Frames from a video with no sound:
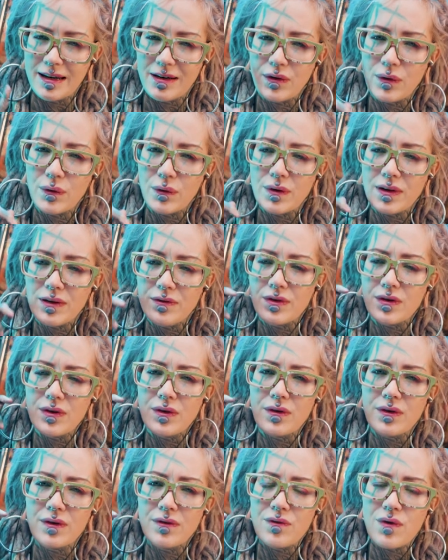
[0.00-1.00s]
don't even
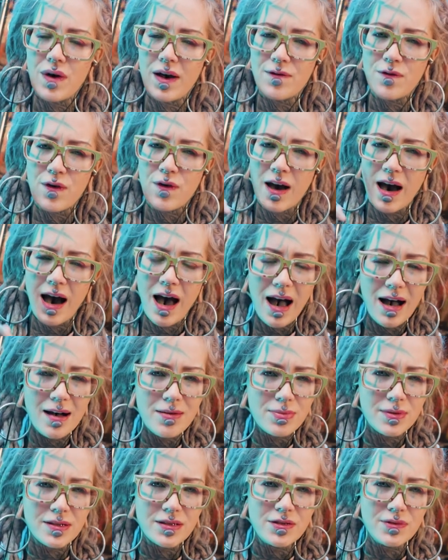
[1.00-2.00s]
know if you have
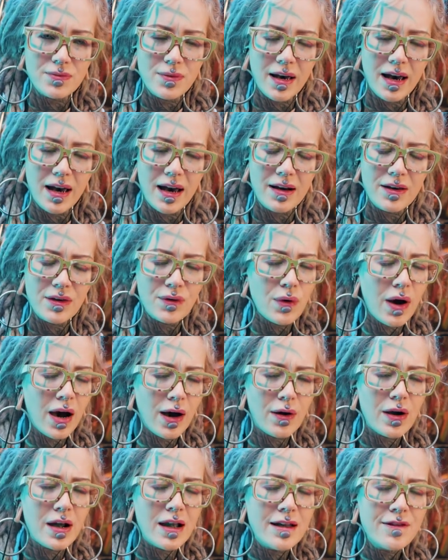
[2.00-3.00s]
cabbage where you
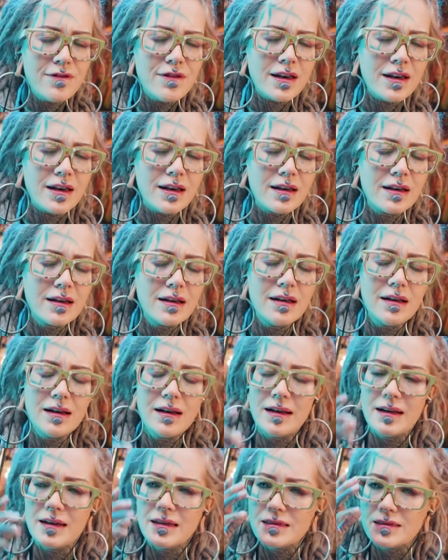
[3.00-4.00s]
are living.
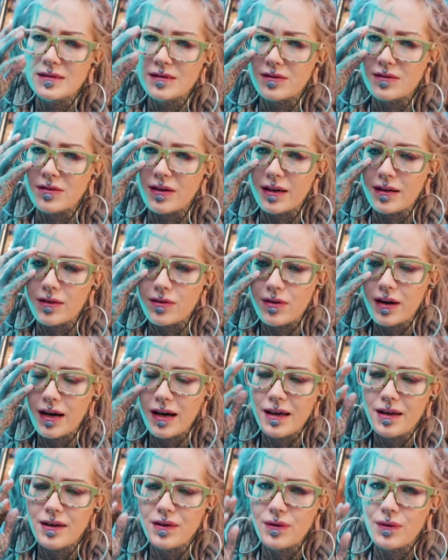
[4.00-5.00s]
So I
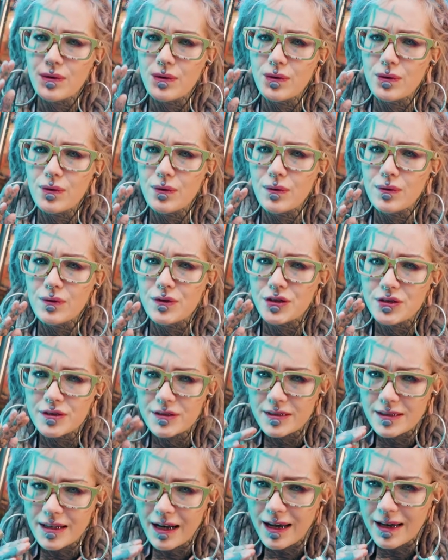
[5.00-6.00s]
try to
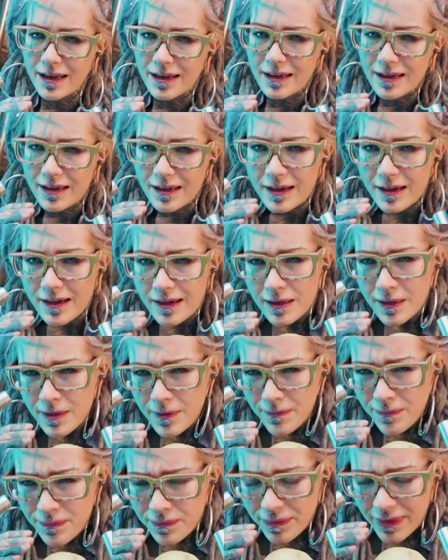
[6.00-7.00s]
just like
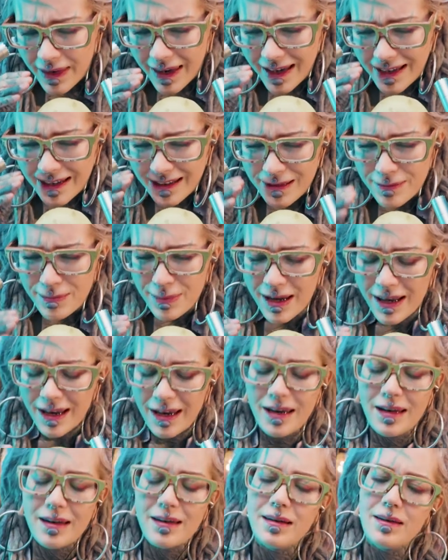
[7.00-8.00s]

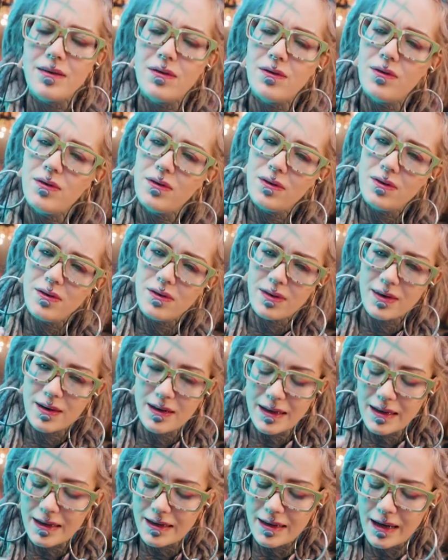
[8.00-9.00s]
explain all the
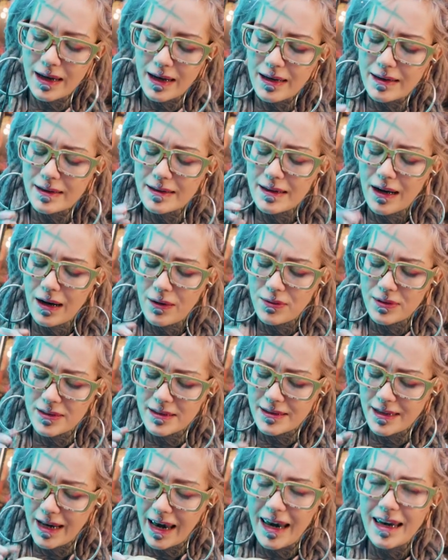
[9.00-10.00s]
details, how it
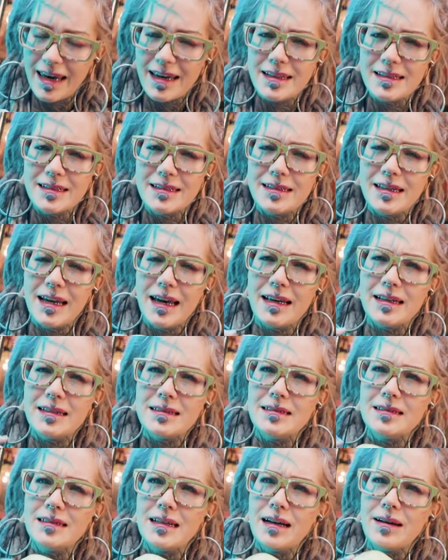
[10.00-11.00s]
tastes,
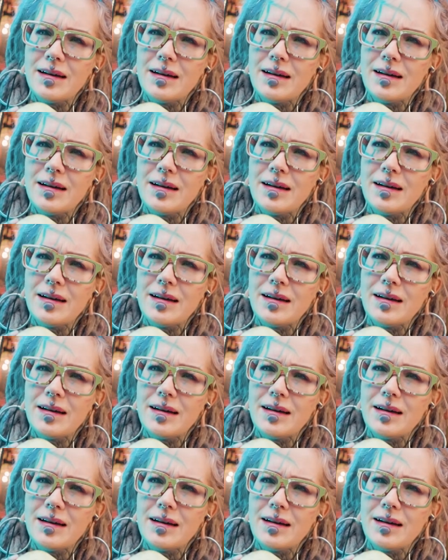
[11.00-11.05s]
and